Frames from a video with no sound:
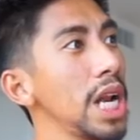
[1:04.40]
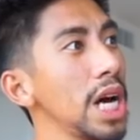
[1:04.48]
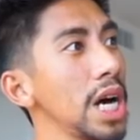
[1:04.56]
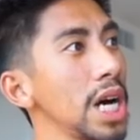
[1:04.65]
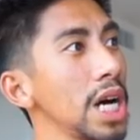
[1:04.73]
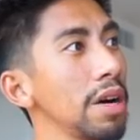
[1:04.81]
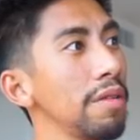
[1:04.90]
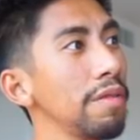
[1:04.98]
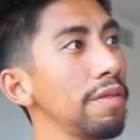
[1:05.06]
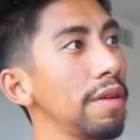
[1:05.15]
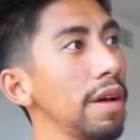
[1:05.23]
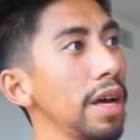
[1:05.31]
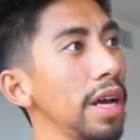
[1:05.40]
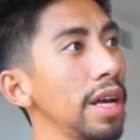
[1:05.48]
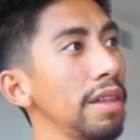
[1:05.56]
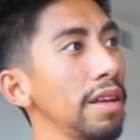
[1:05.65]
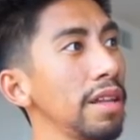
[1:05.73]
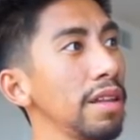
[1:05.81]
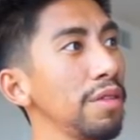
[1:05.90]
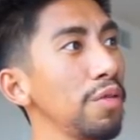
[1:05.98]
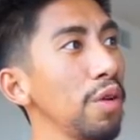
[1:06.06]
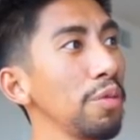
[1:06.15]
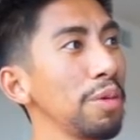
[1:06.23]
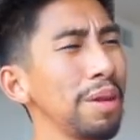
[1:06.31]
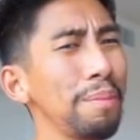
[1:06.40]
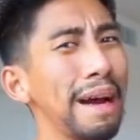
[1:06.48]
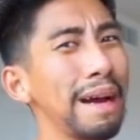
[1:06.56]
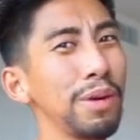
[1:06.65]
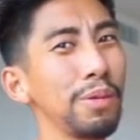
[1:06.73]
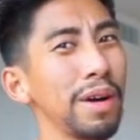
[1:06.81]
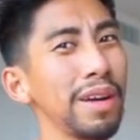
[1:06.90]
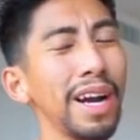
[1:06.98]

love and then they fall with the bad one.